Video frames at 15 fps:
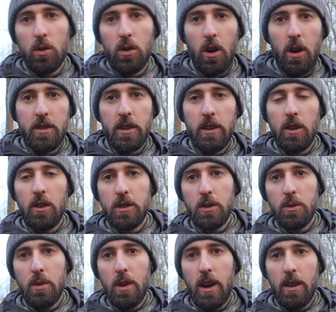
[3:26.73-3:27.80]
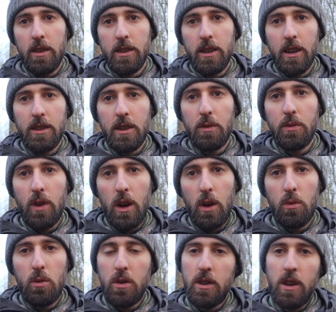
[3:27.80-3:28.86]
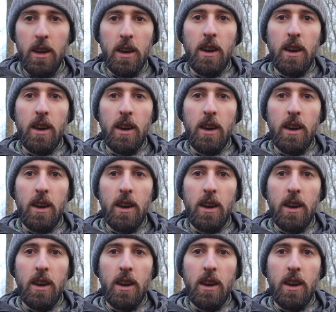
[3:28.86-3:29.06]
carting logs around, cutting firewood,